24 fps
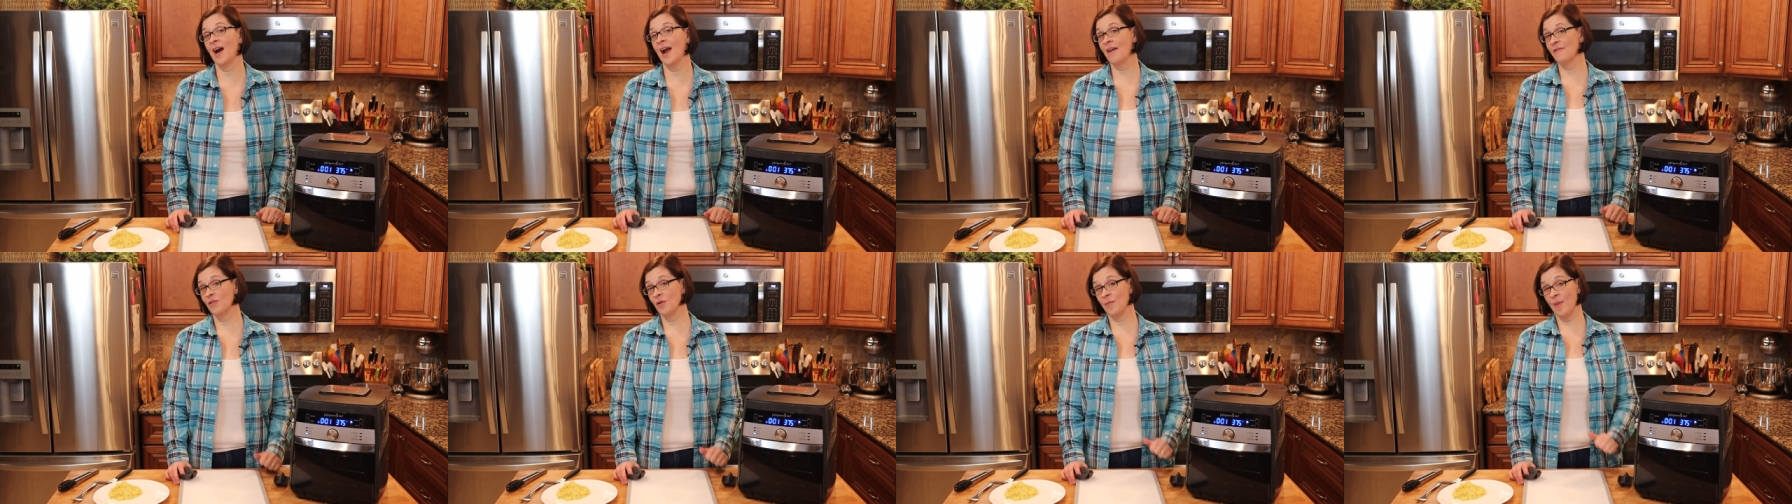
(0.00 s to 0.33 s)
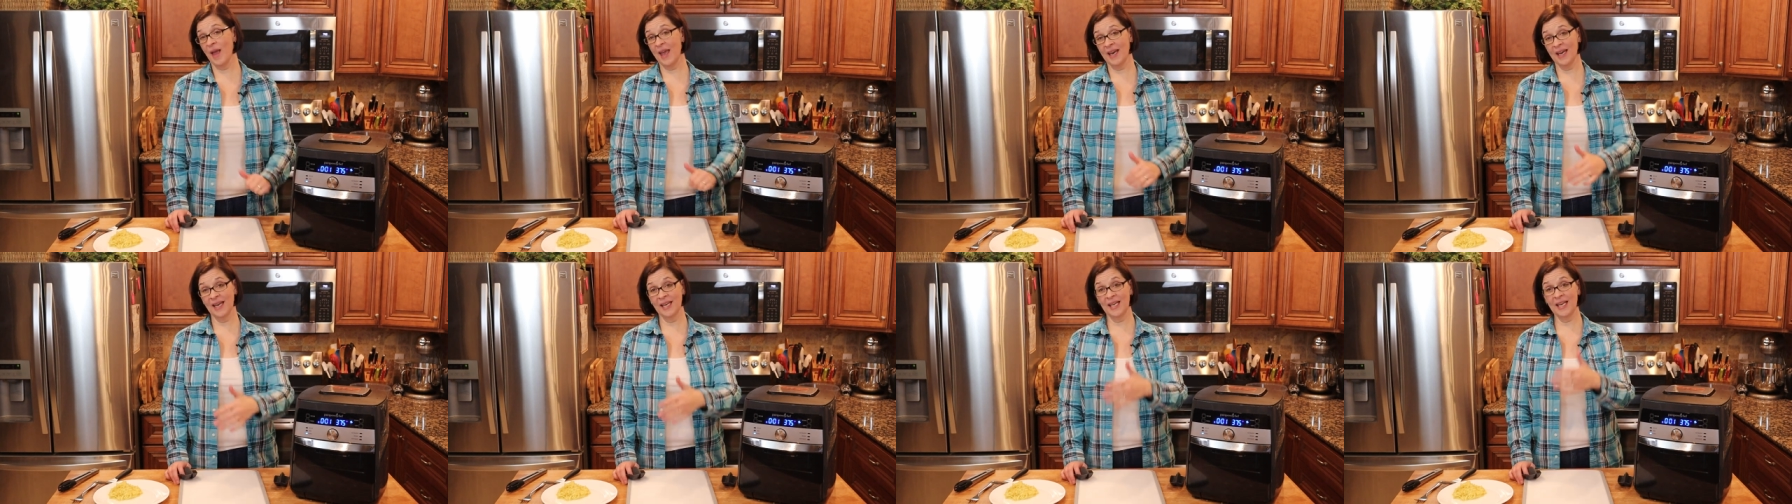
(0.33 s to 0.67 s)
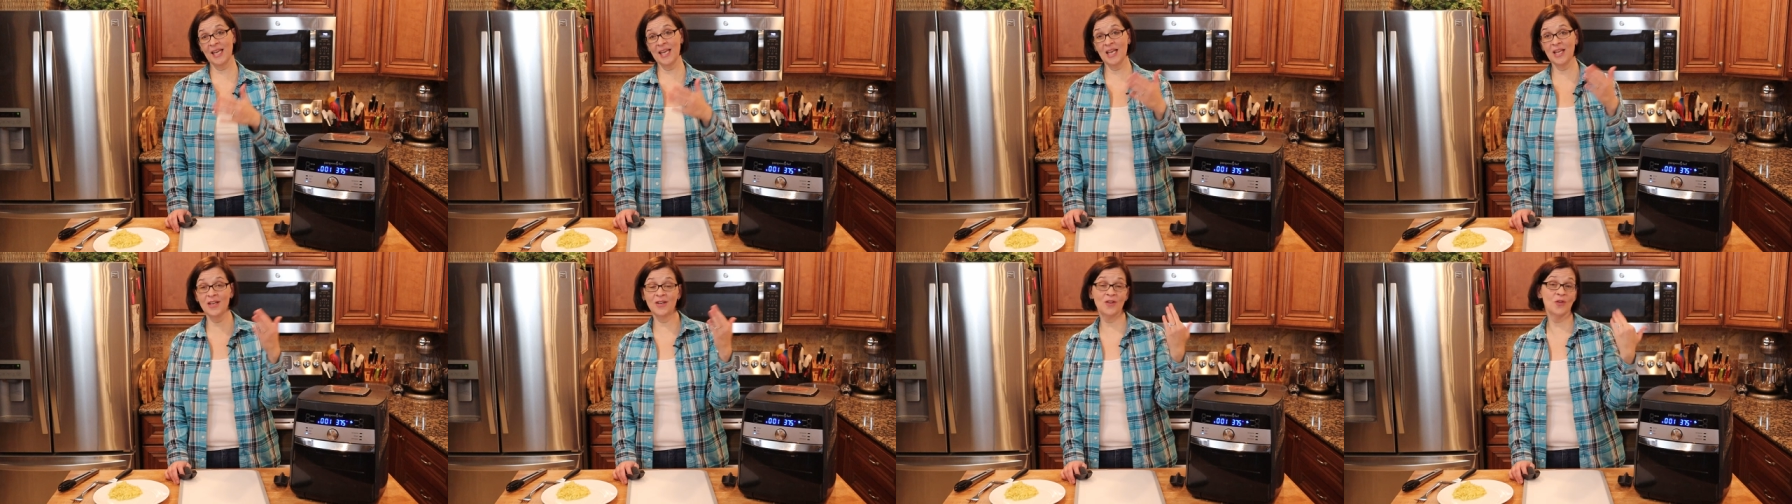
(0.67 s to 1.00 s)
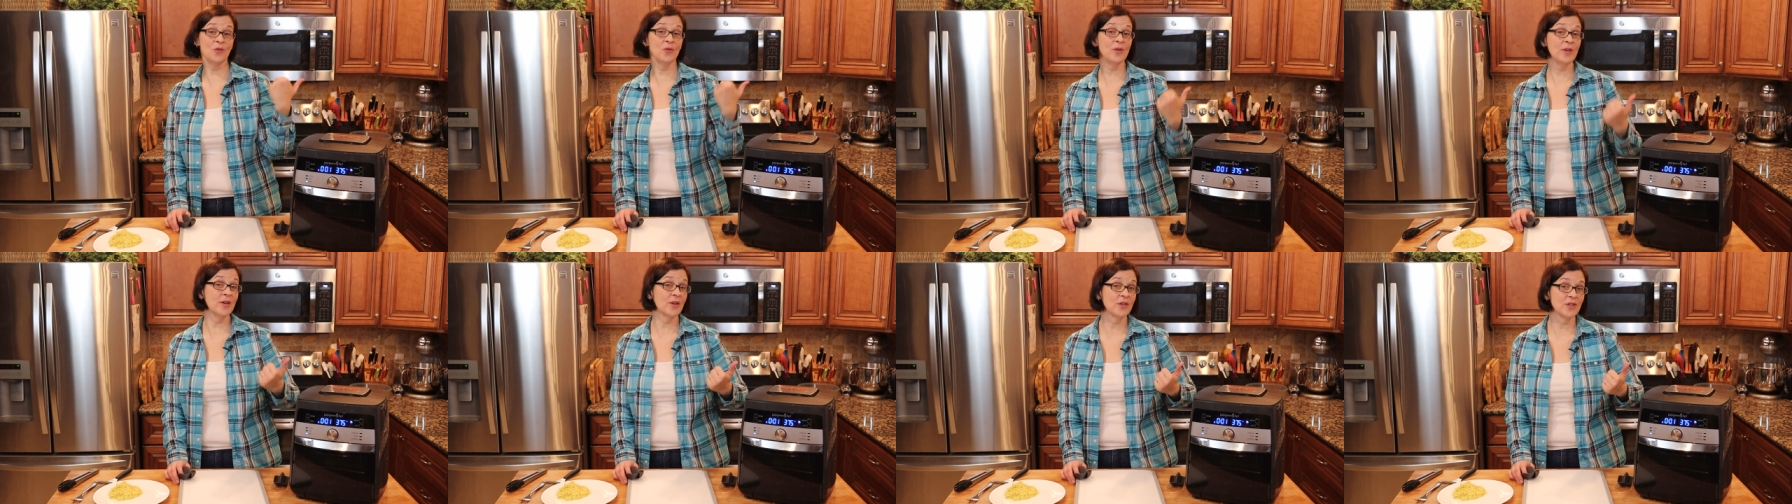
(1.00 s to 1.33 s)
Have you made any
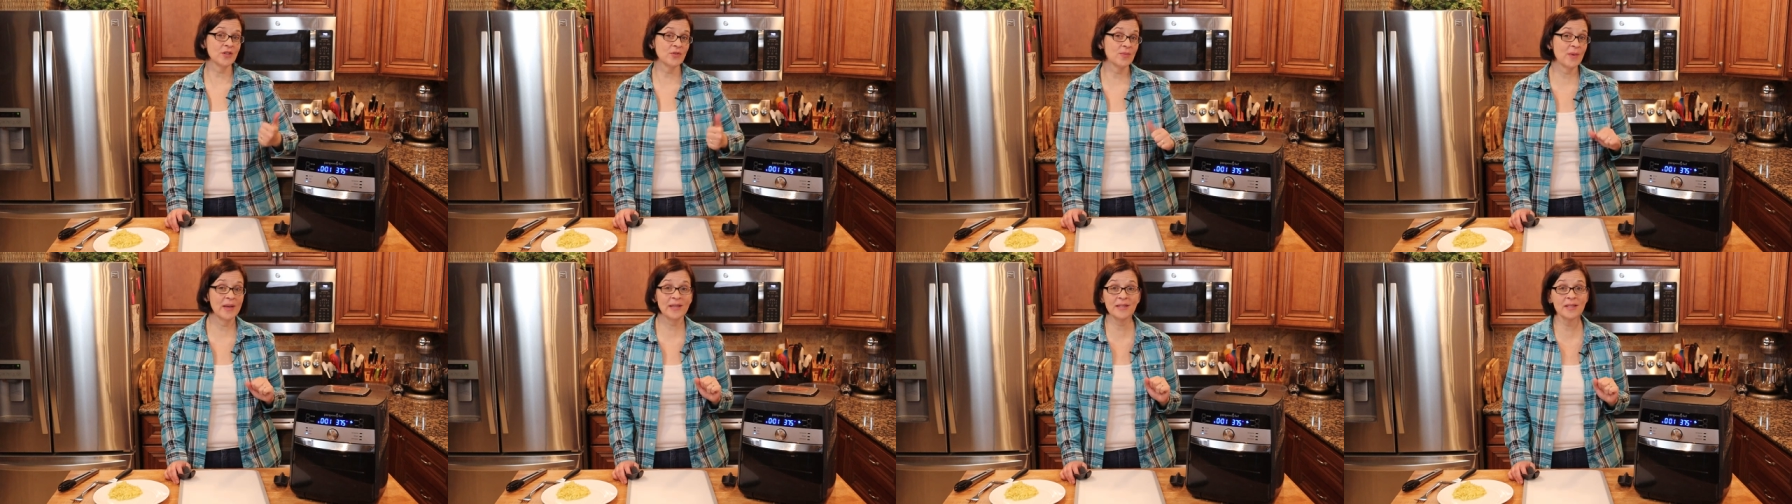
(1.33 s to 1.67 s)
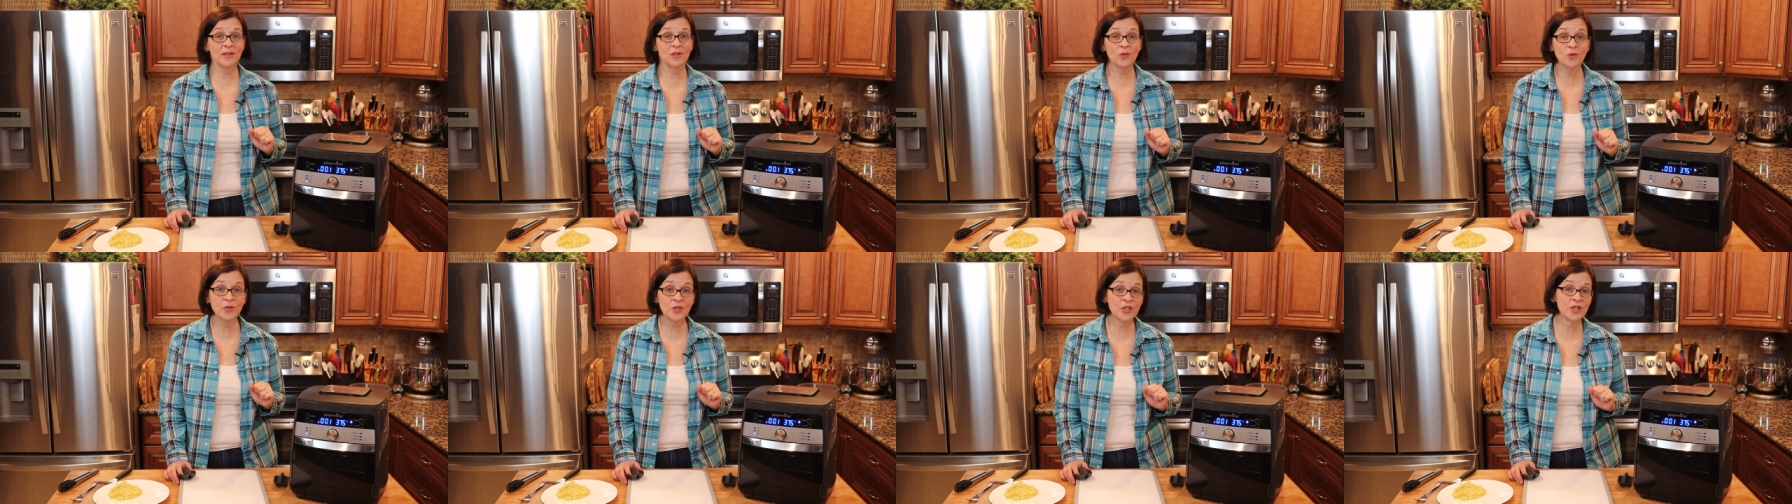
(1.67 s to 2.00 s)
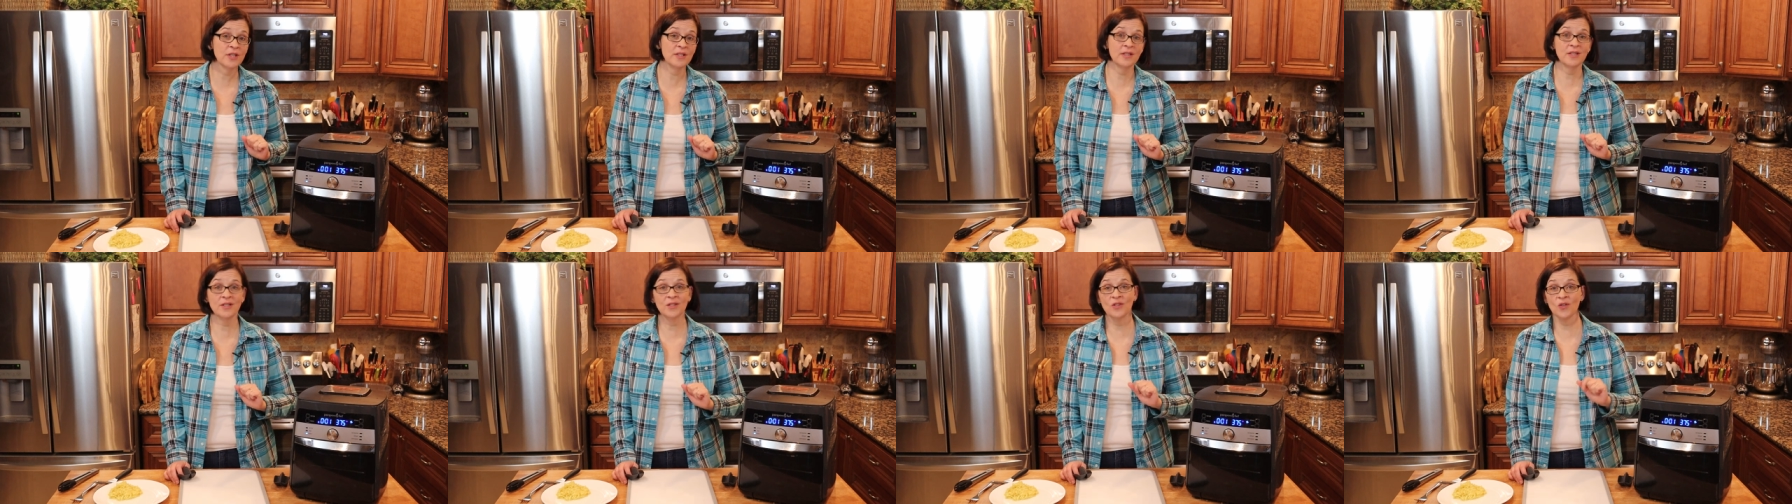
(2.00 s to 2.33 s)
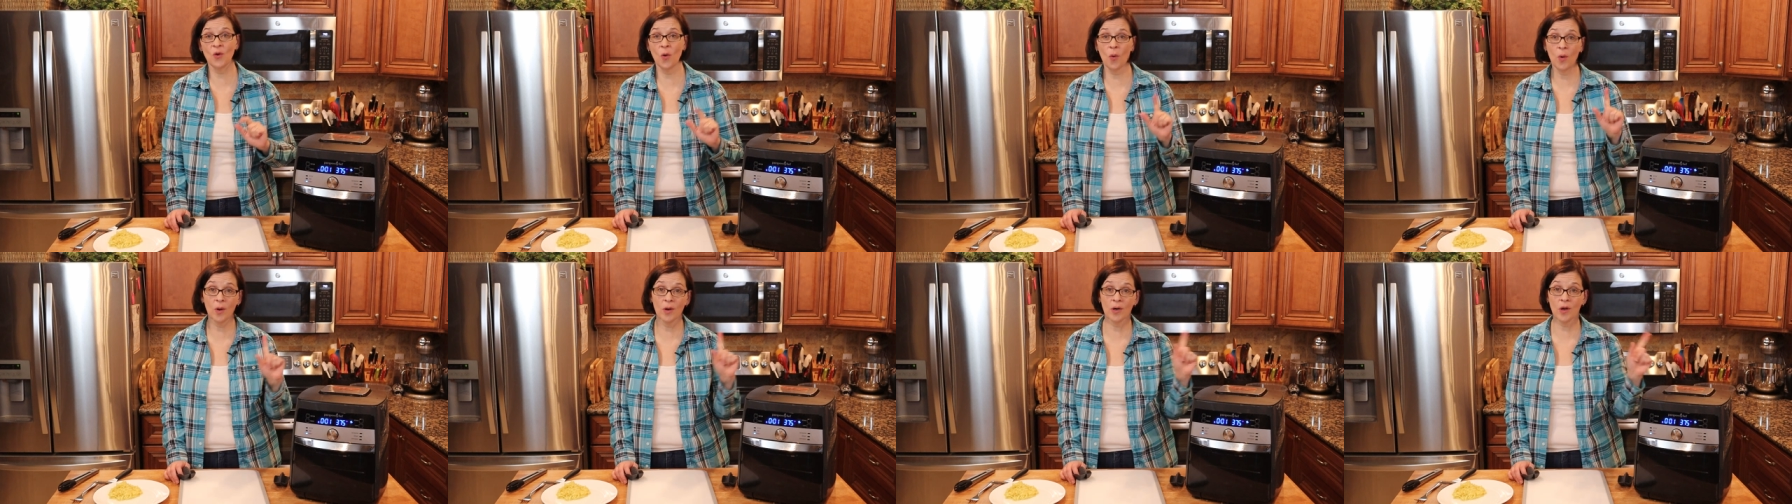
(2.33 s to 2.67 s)
New Year's resolutions
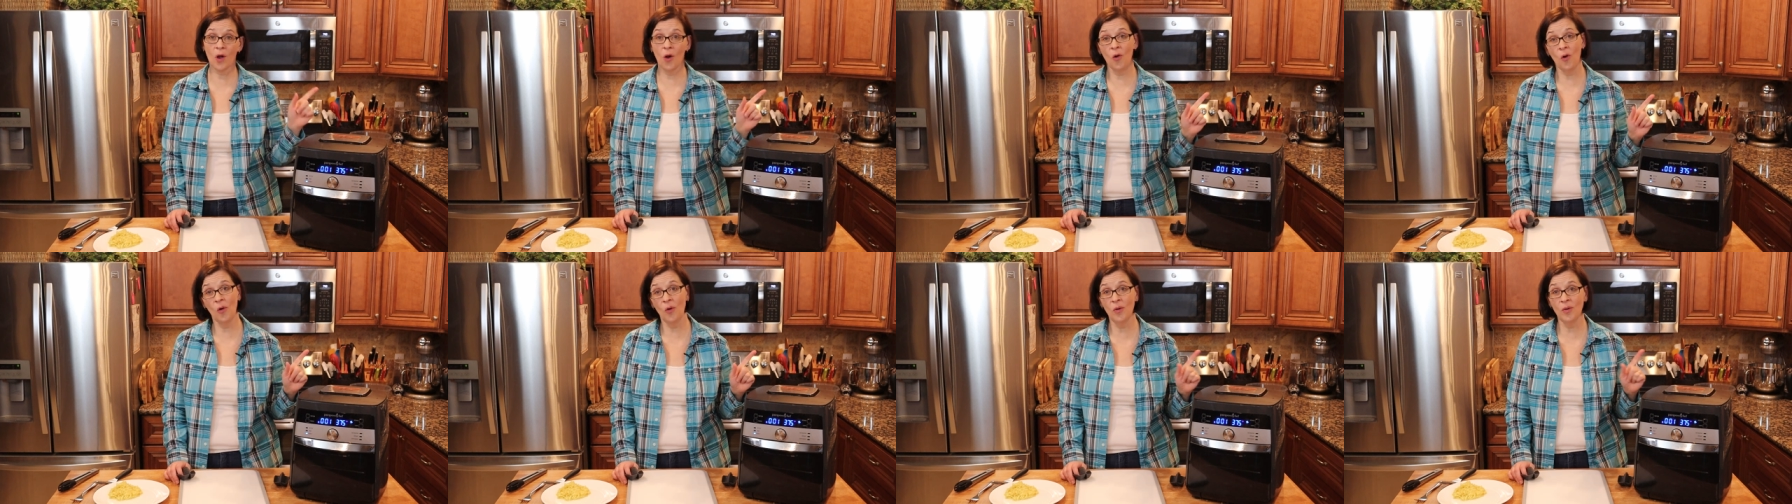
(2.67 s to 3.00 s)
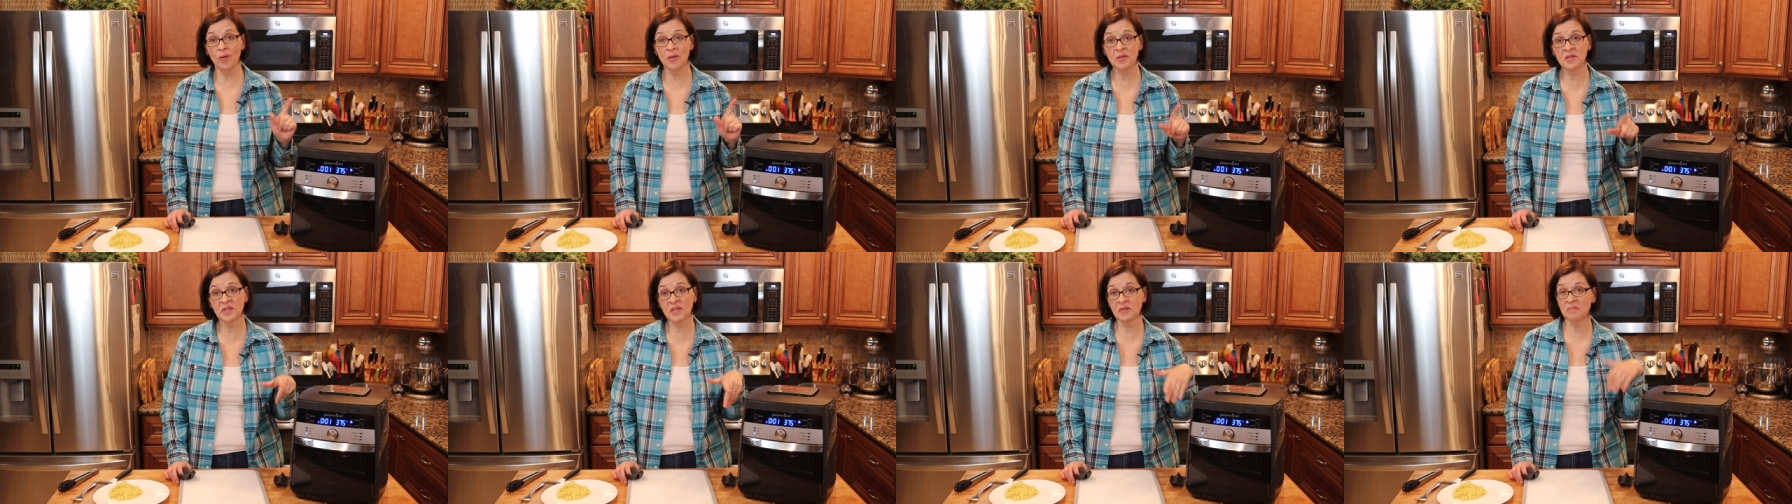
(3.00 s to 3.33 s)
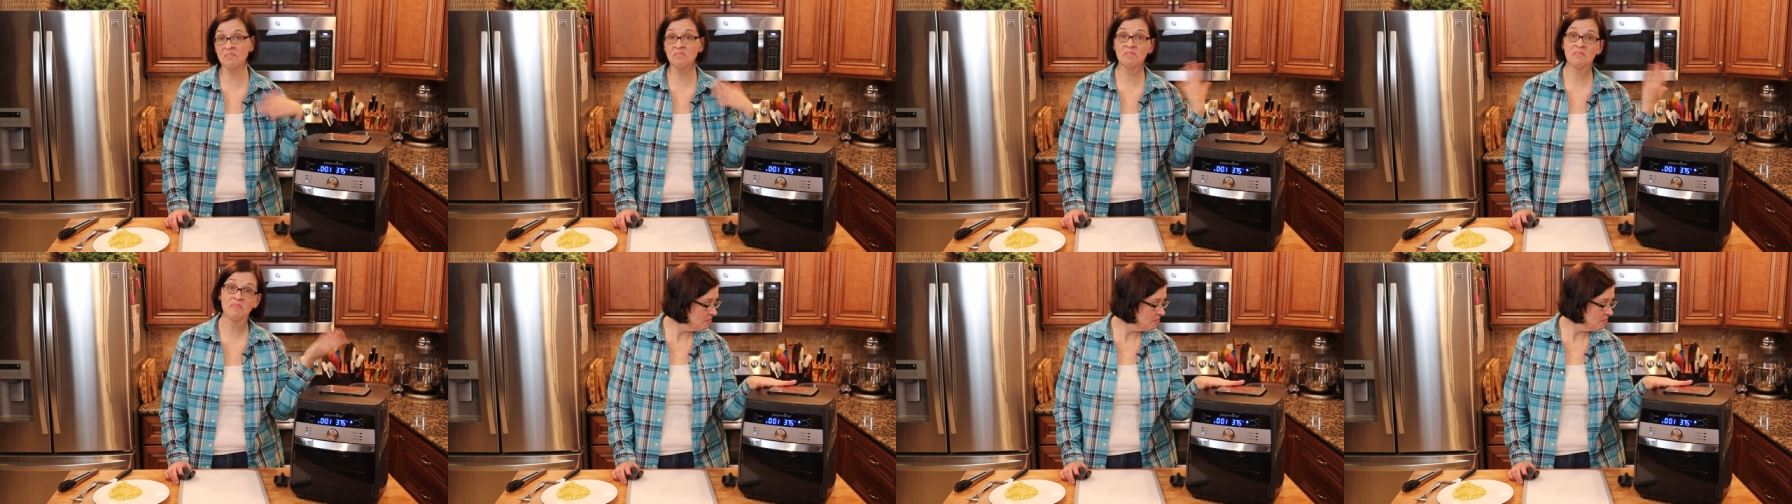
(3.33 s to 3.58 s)
or goals?